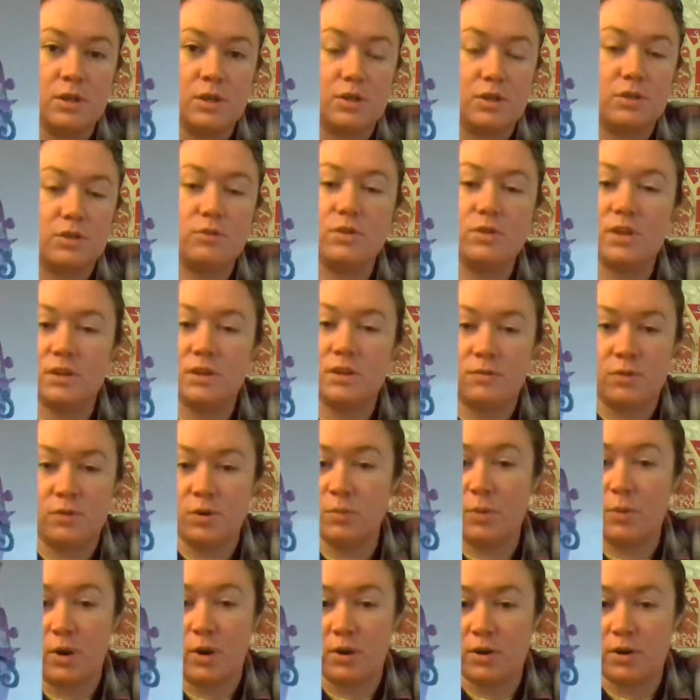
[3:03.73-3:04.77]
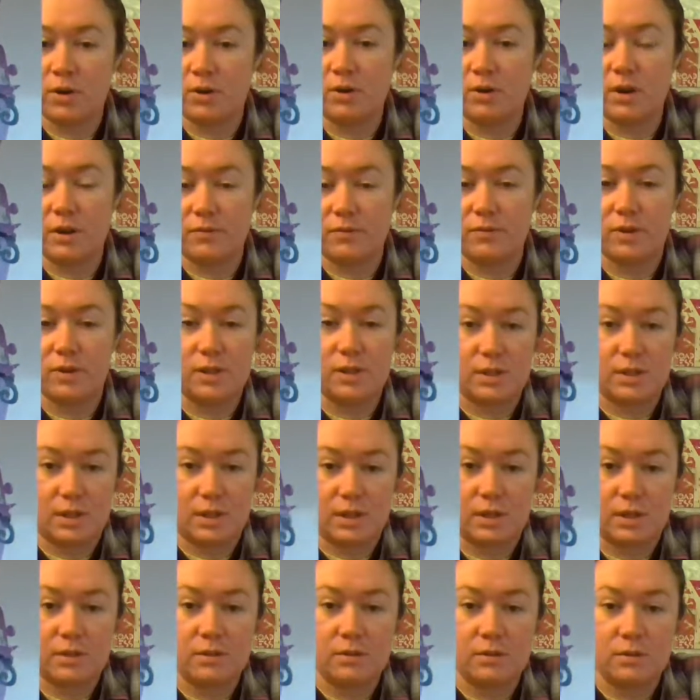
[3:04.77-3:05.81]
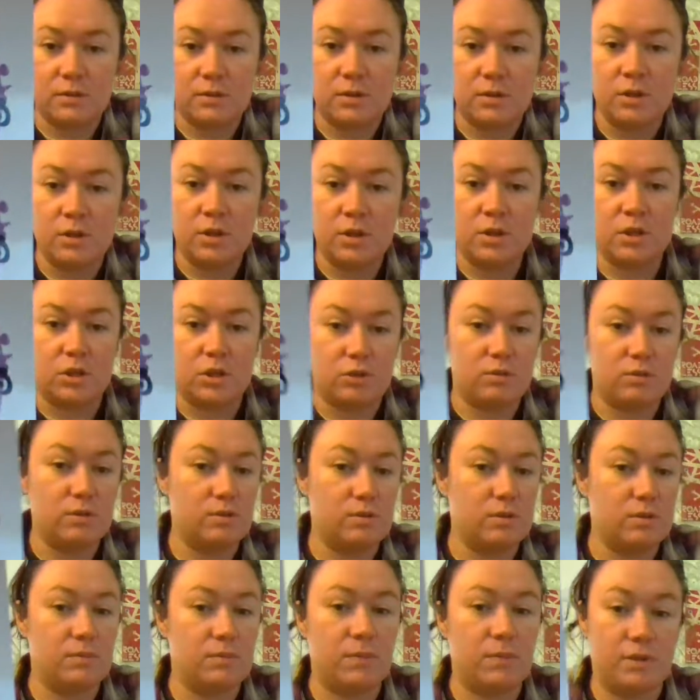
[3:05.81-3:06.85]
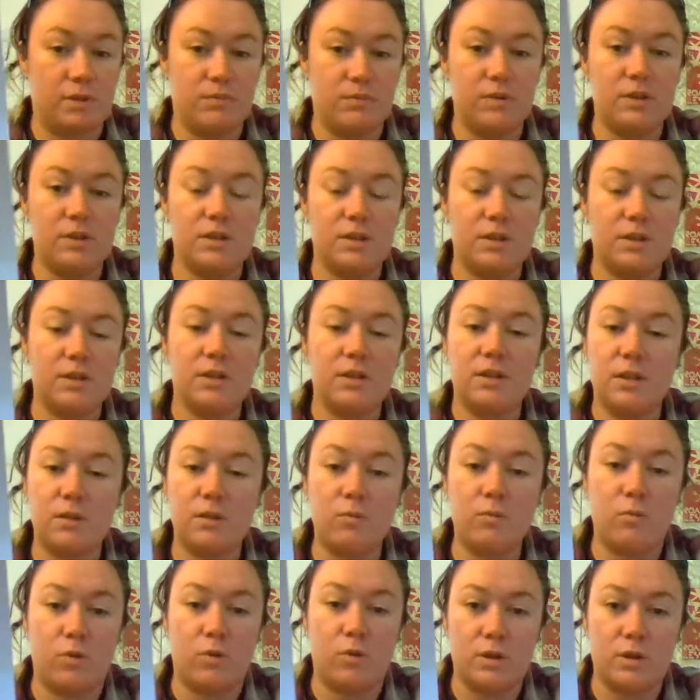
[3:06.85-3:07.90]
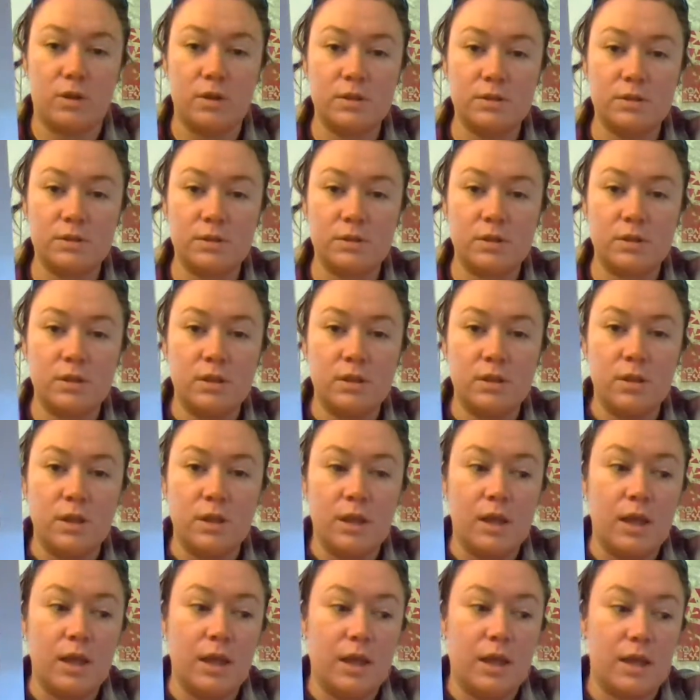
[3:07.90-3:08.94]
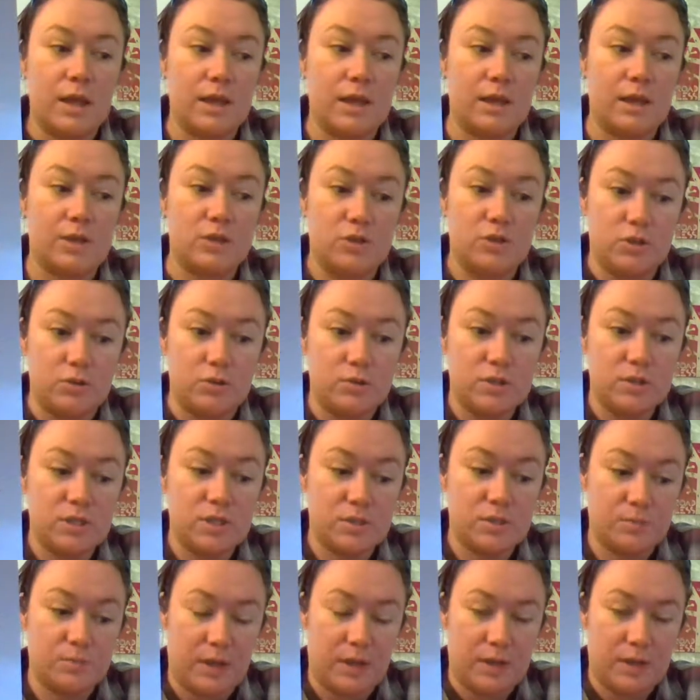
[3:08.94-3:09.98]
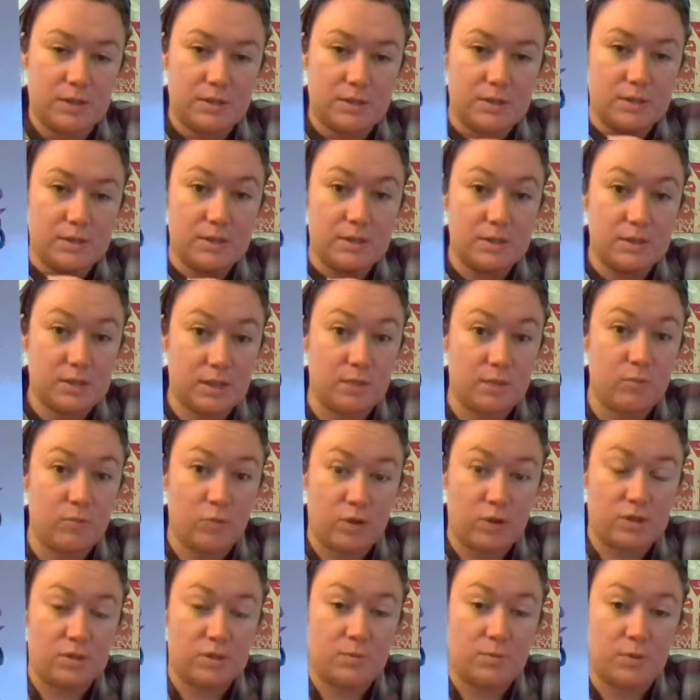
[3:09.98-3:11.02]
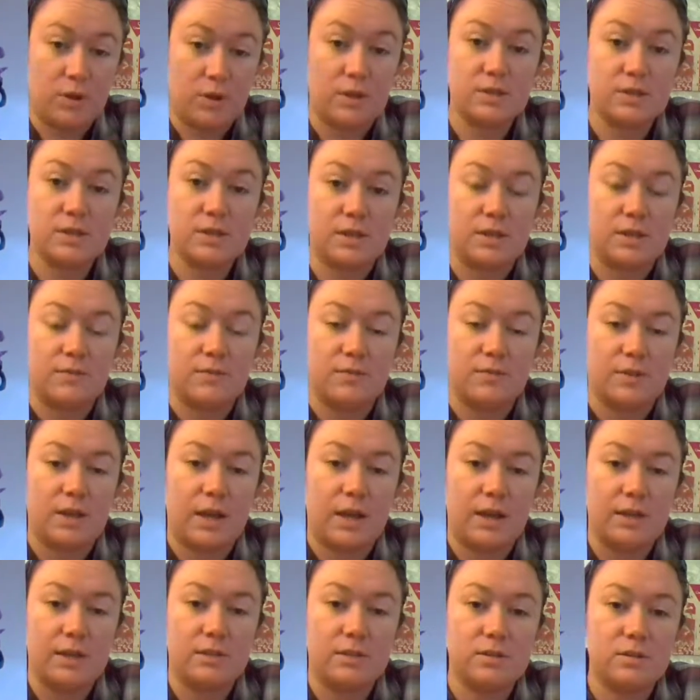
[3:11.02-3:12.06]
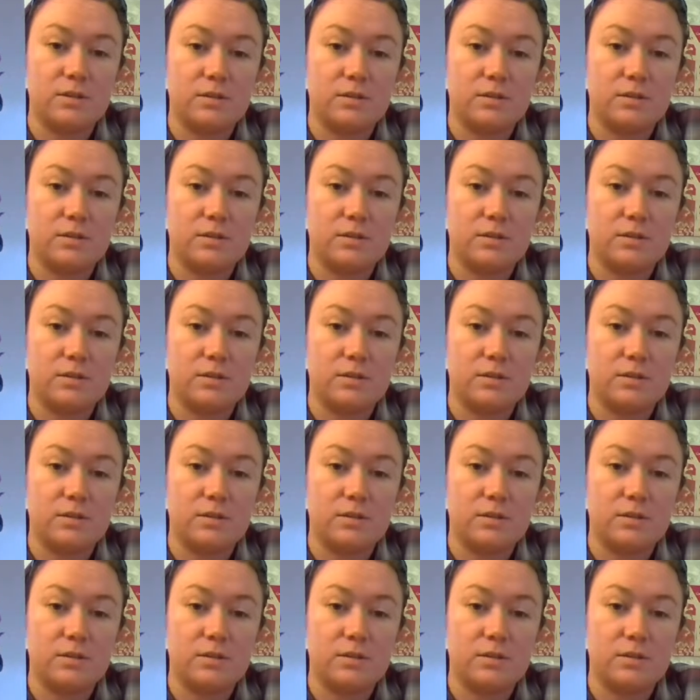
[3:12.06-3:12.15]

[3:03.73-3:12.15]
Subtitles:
You give your partner everything. You give them everything that they want, and you expect some reciprocity for that.